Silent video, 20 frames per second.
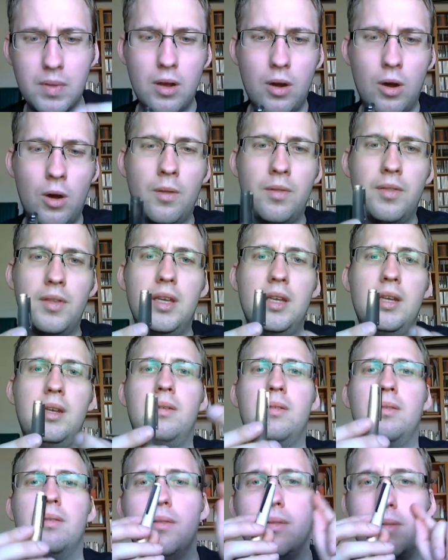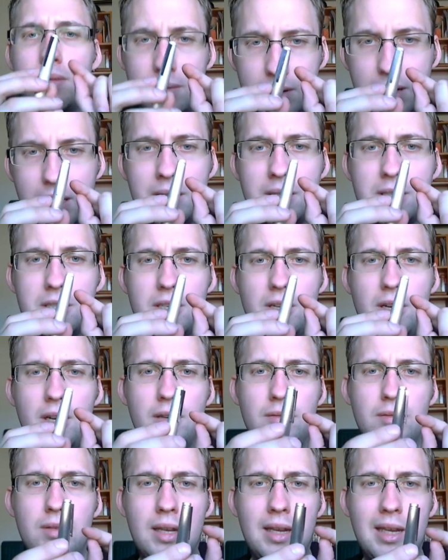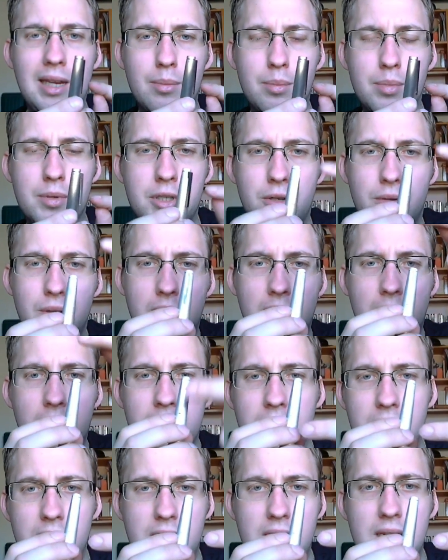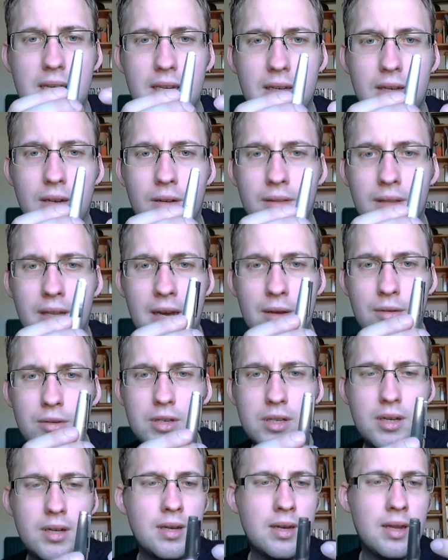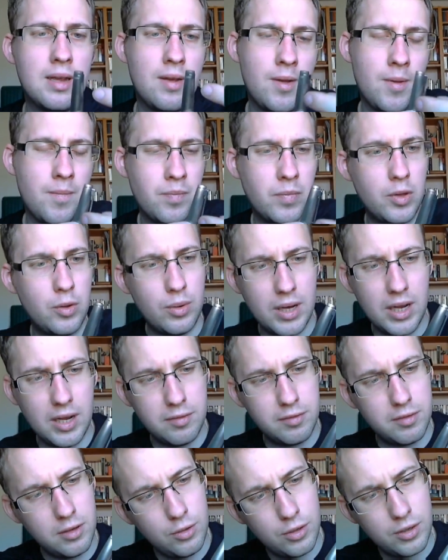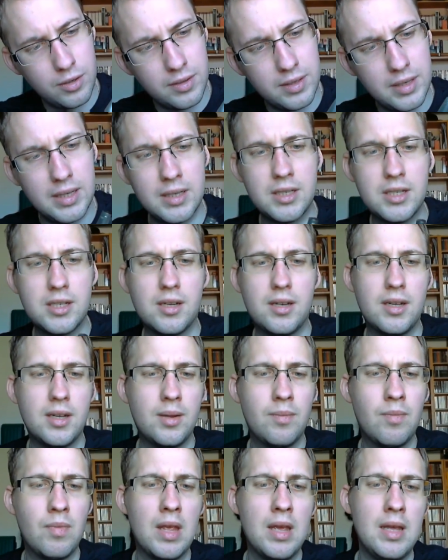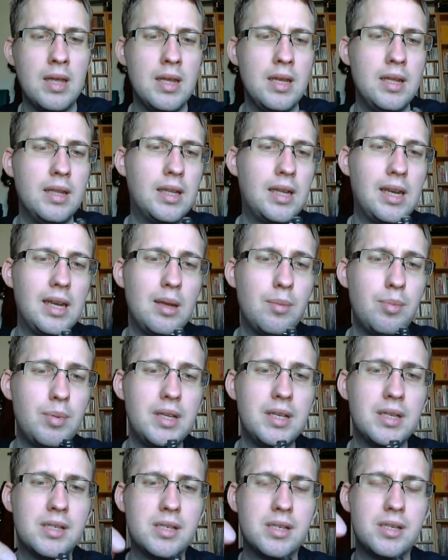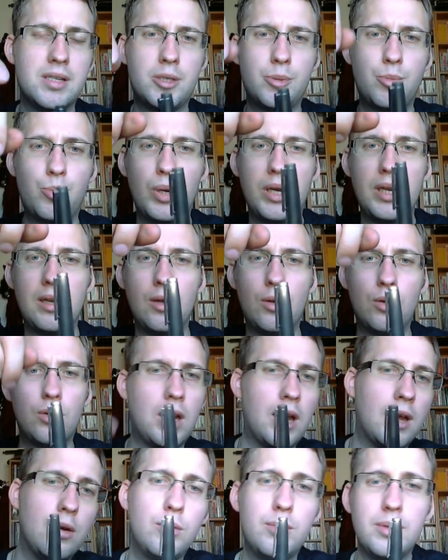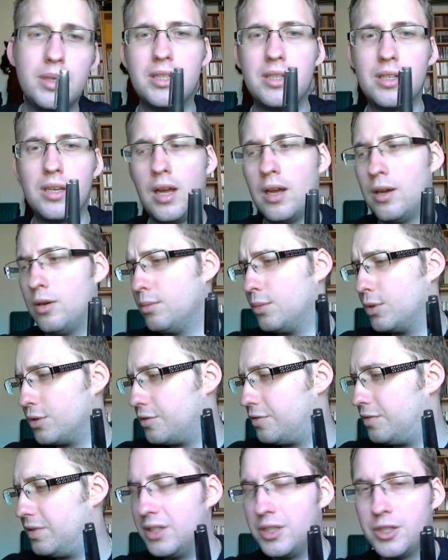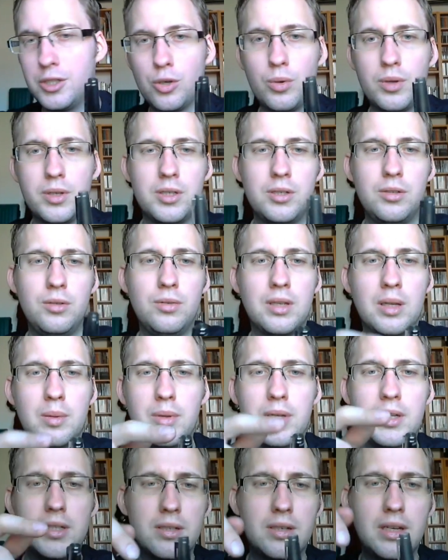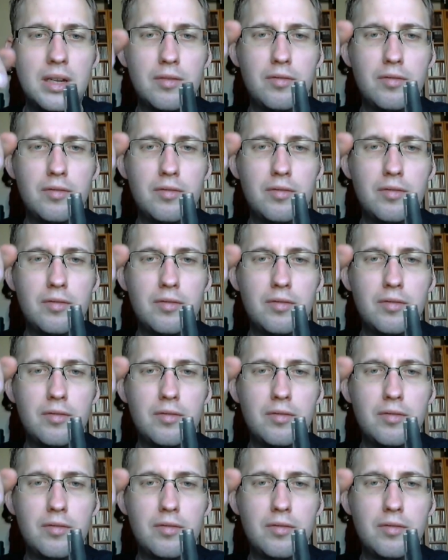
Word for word: on the inside of the clip, so you can't see it on the outside. You really have to look on the inside. The clip is spring-loaded. I always, I almost feel sorry to do that because I get